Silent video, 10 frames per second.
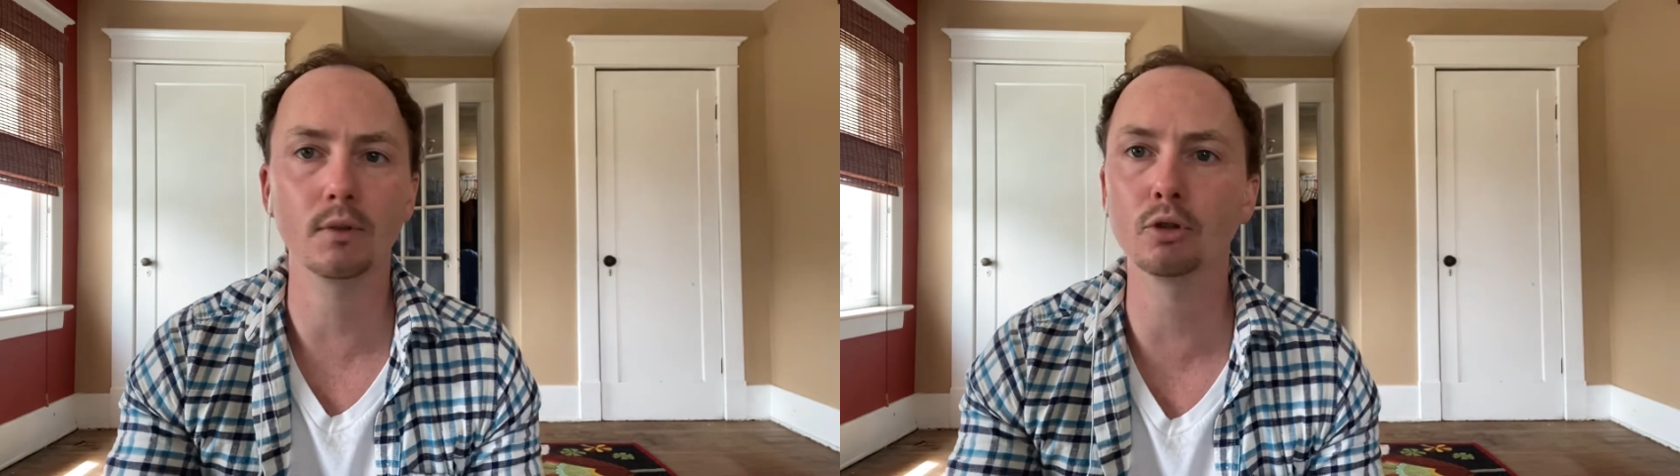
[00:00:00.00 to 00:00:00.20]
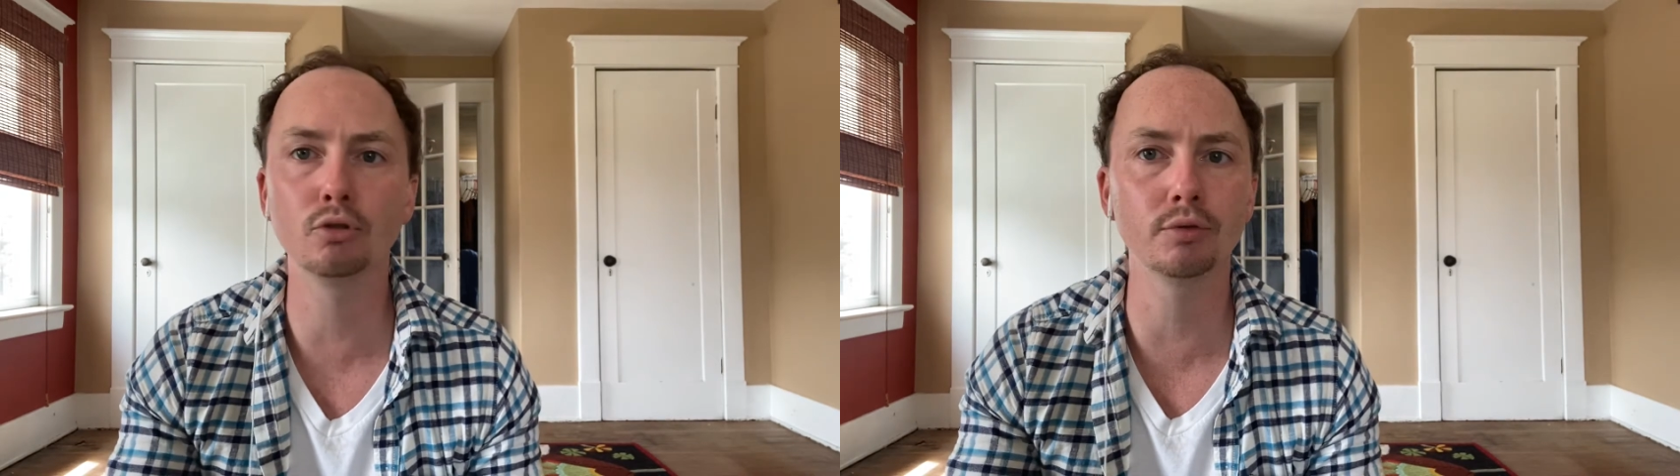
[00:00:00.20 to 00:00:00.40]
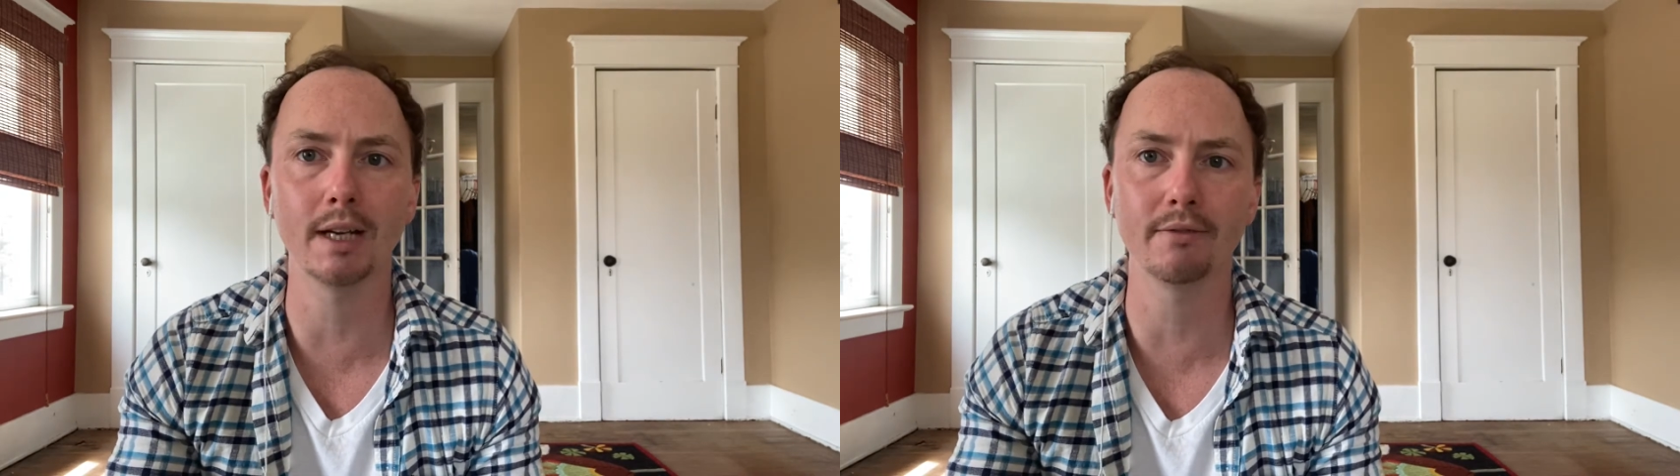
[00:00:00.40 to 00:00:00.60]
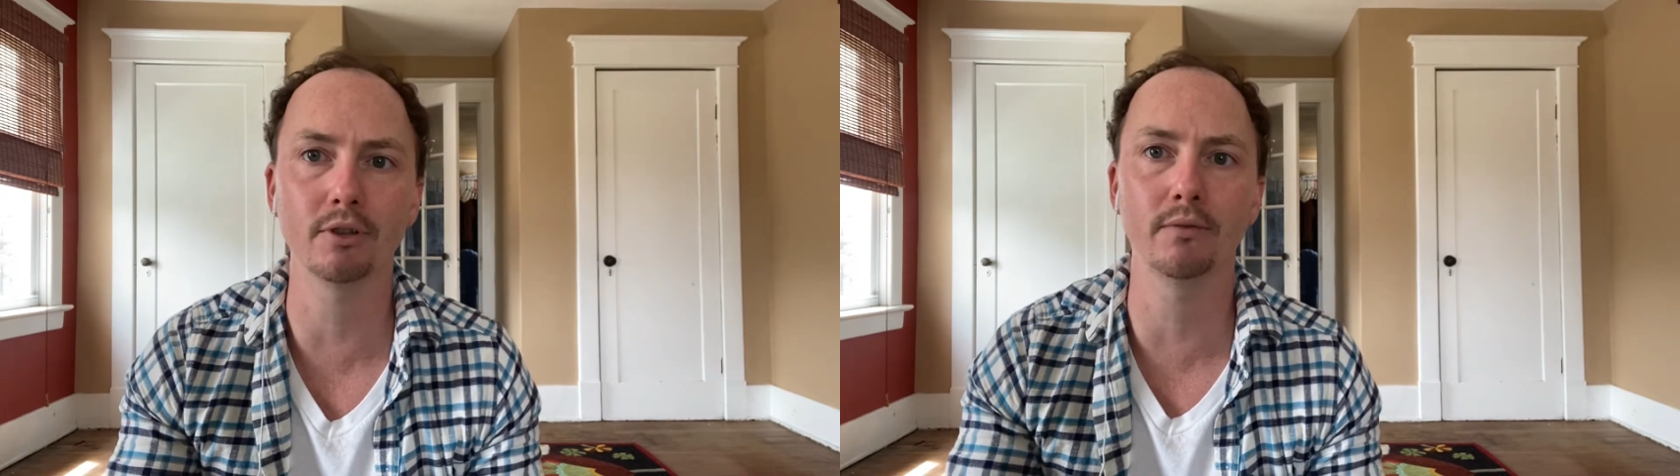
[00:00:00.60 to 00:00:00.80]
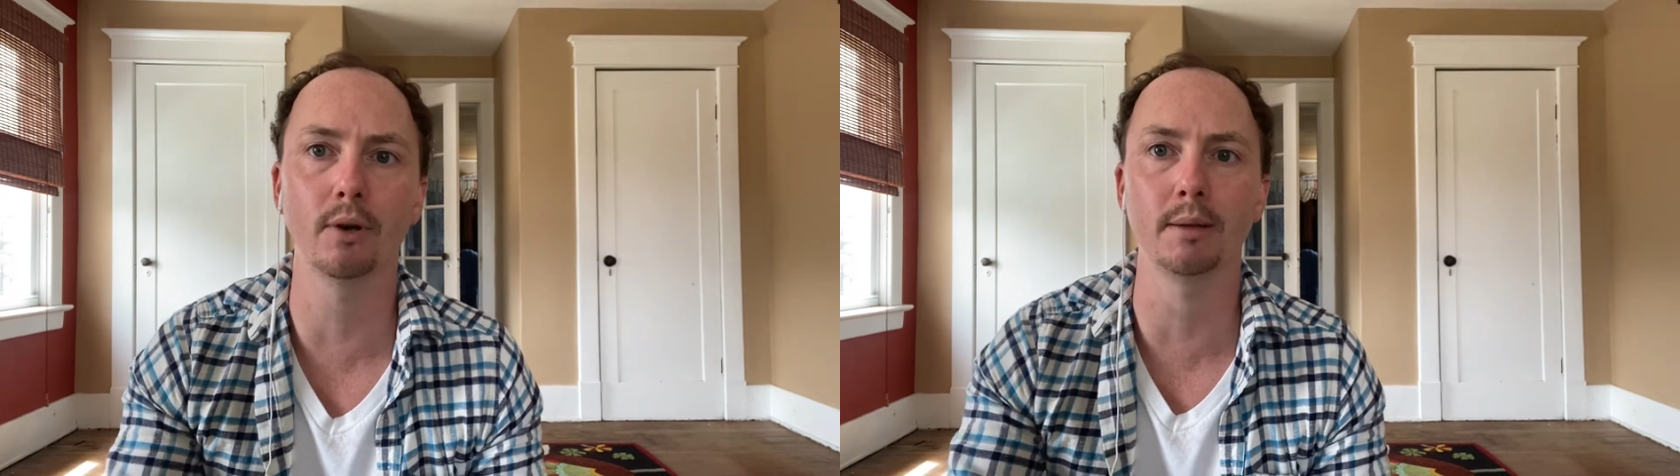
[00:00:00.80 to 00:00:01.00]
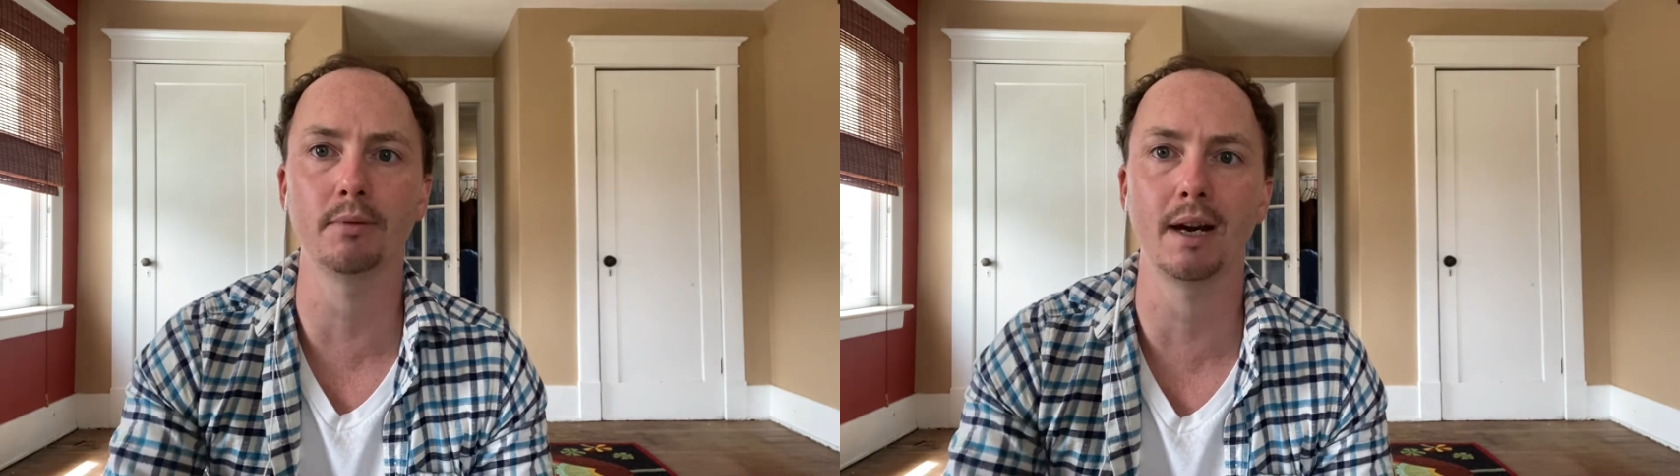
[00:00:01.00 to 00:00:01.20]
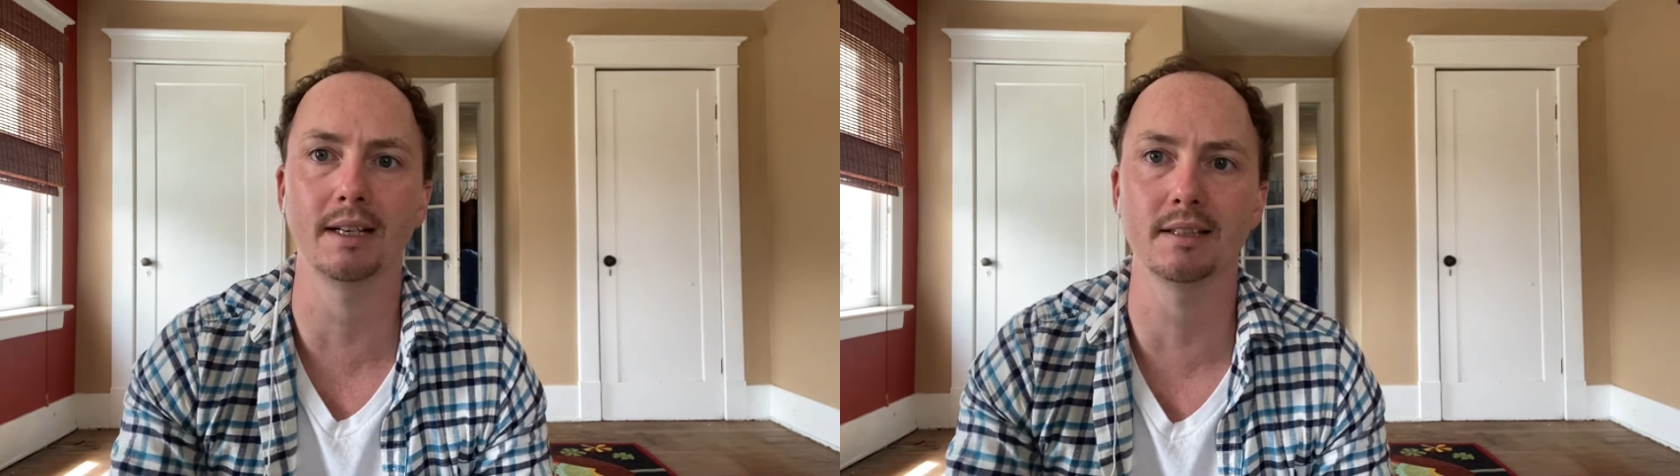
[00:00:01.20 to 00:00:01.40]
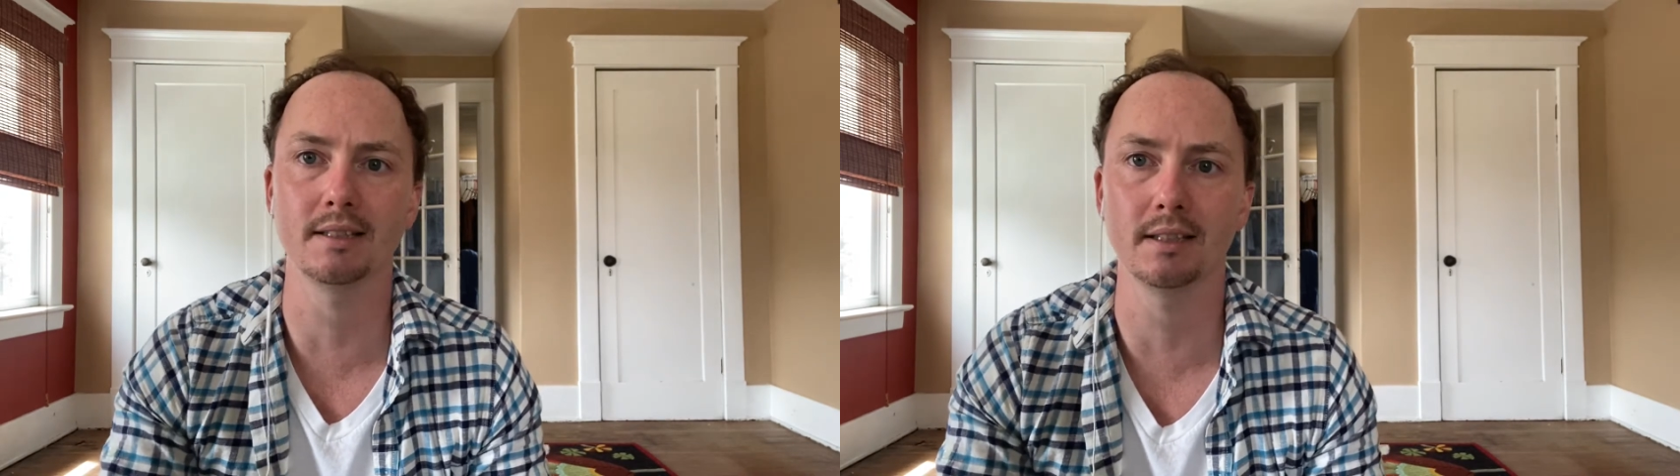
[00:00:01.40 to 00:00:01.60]
great for avoiding
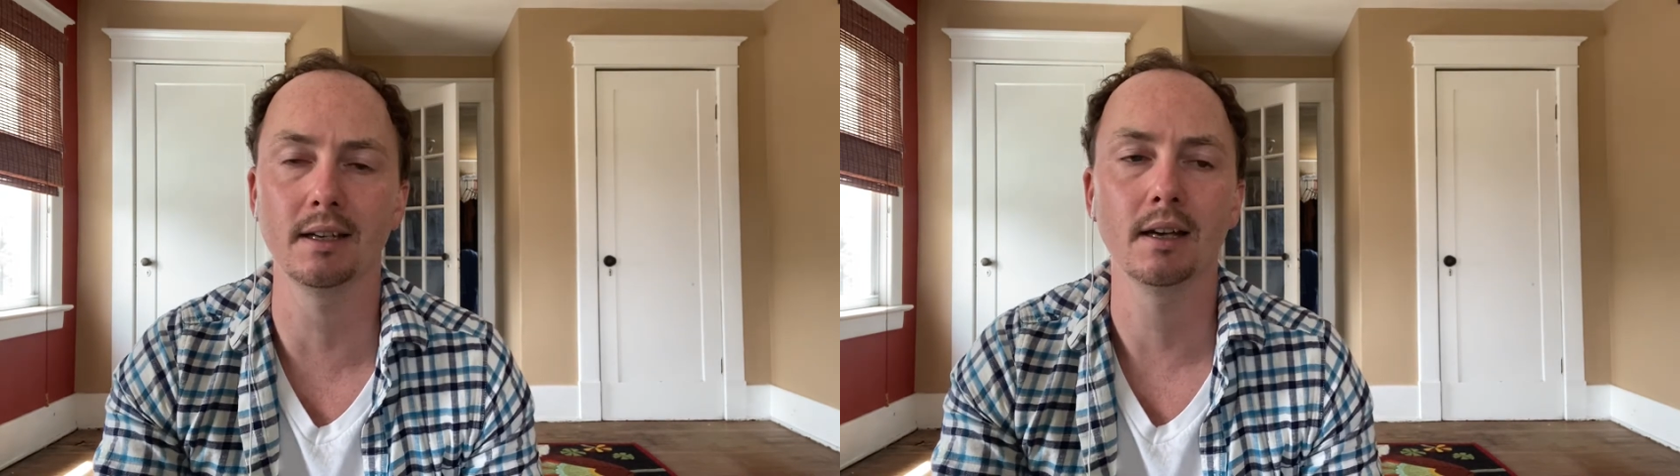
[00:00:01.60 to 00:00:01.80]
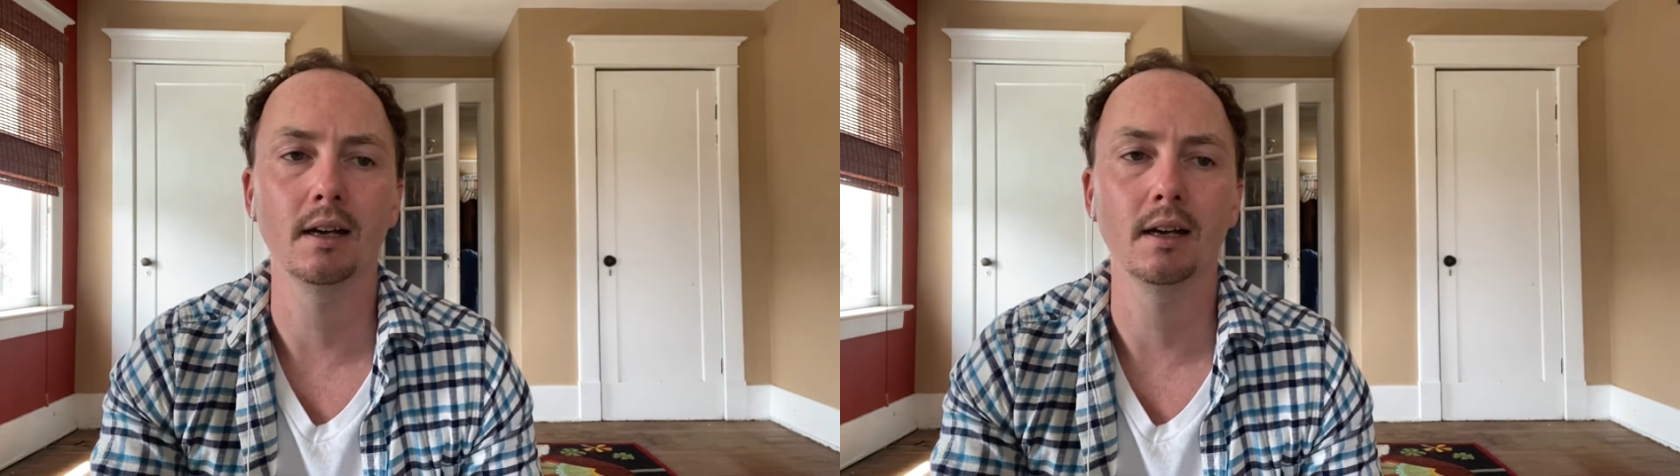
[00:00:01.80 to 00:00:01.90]
pregnancy.